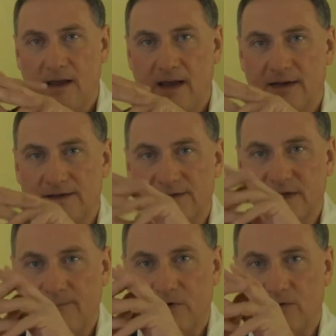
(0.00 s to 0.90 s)
and a
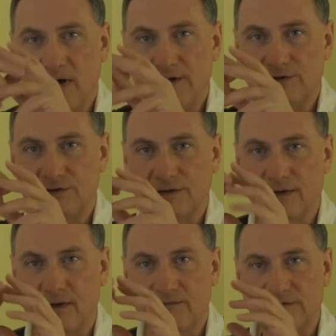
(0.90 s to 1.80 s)
separation
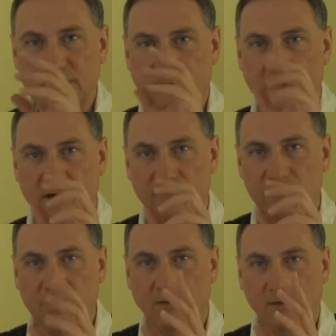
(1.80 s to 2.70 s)
of some of
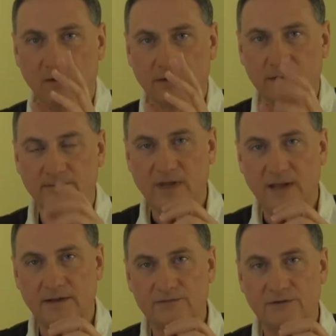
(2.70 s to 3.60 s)
the old
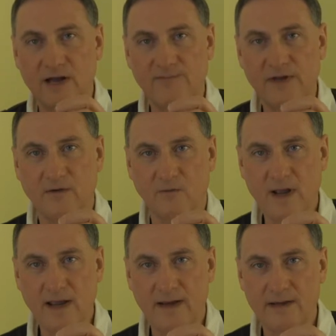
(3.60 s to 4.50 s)
and a dropping
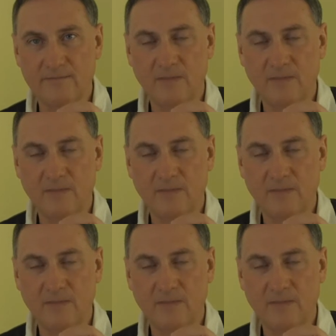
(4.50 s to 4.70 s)
away,